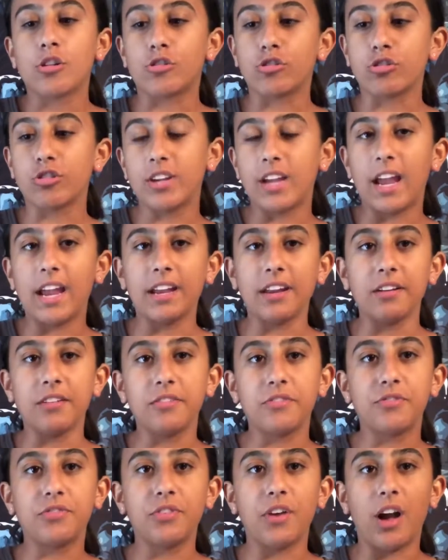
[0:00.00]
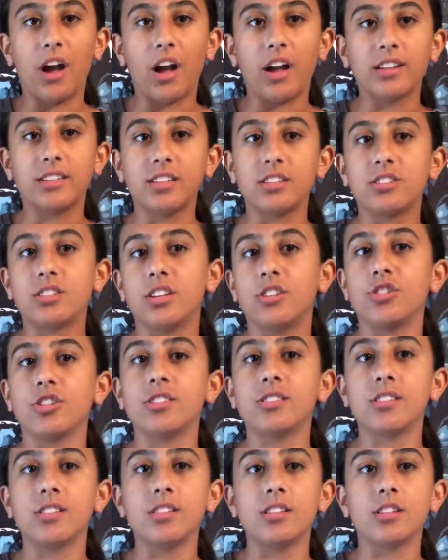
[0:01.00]
creative
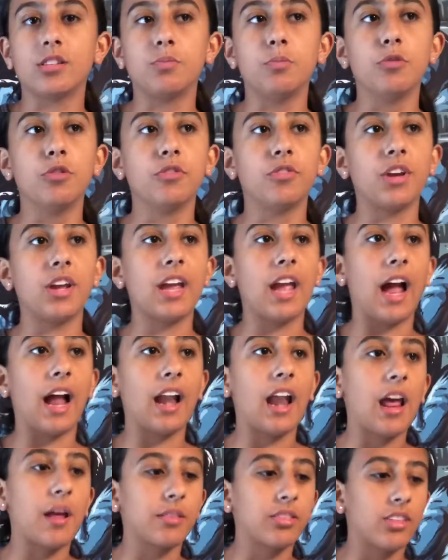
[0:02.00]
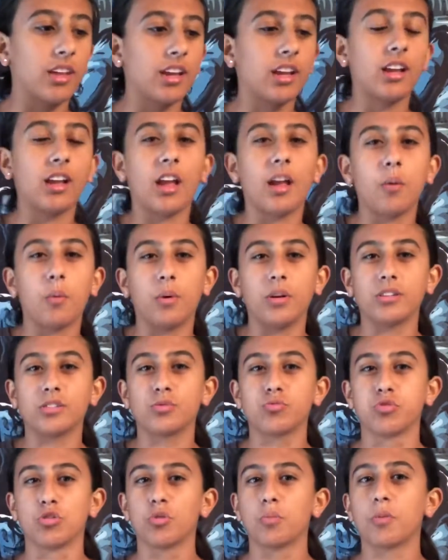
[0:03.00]
decisions in this movie. And I think it
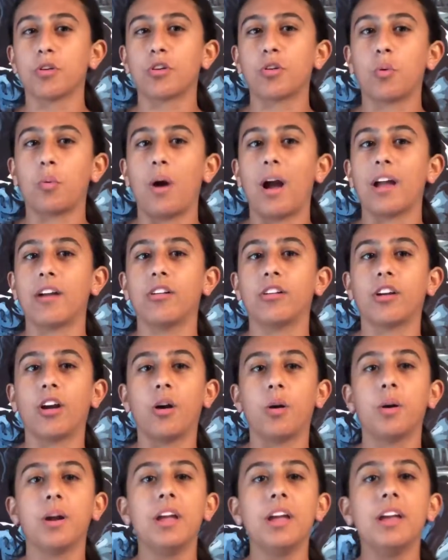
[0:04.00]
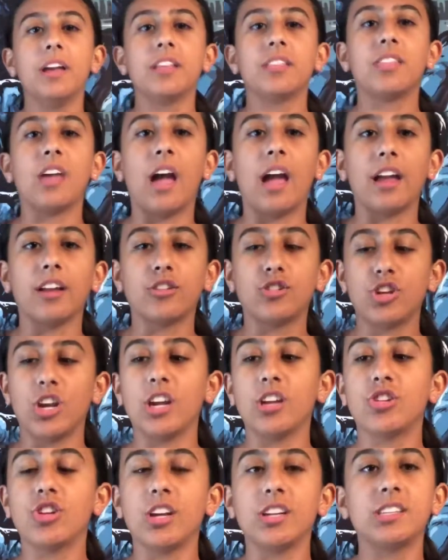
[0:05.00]
was rumored a while ago that
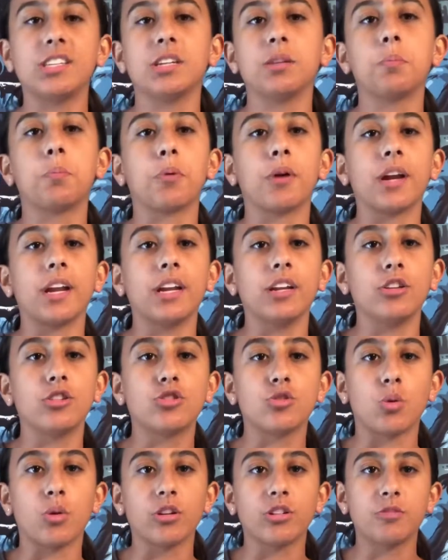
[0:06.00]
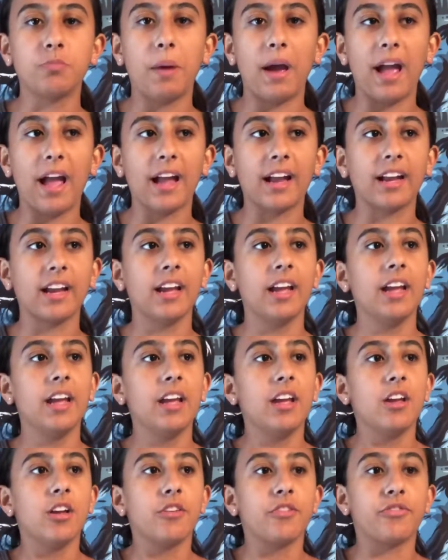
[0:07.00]
JJ did bring in George back
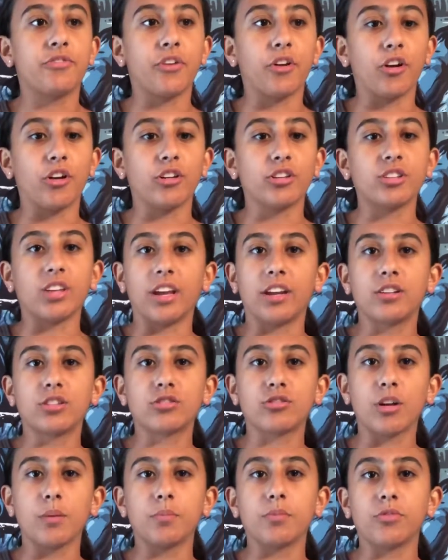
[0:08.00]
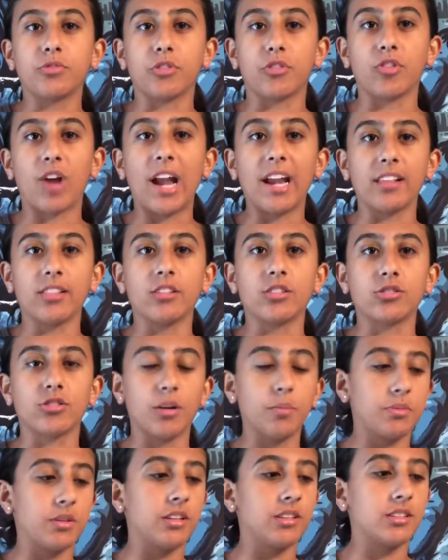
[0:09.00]
for writing the
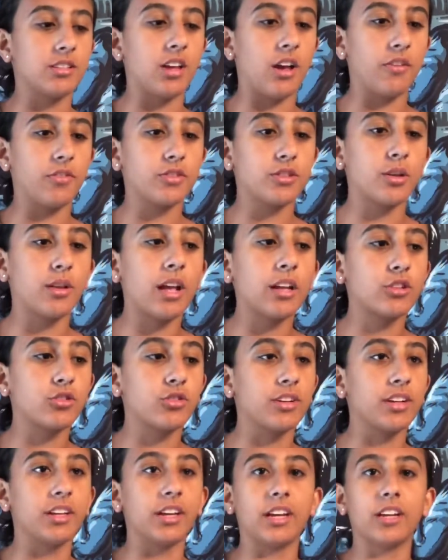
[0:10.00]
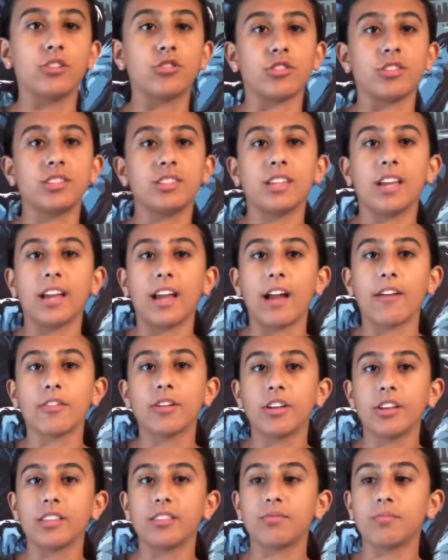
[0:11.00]
script and stuff. So that's really interesting. I
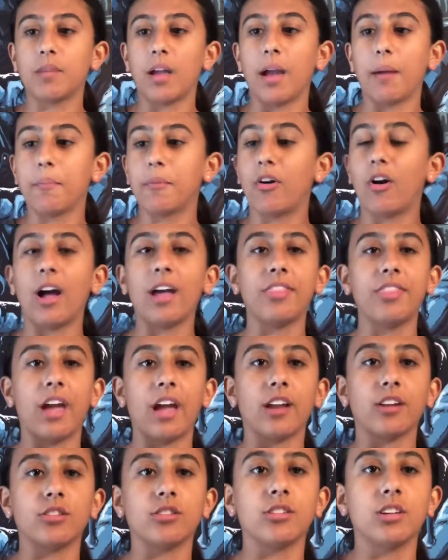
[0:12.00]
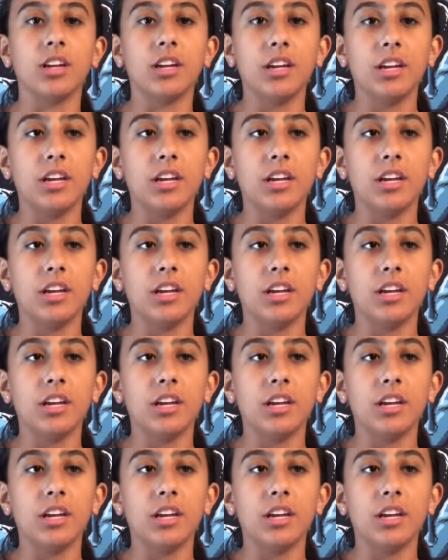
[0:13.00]
really am glad that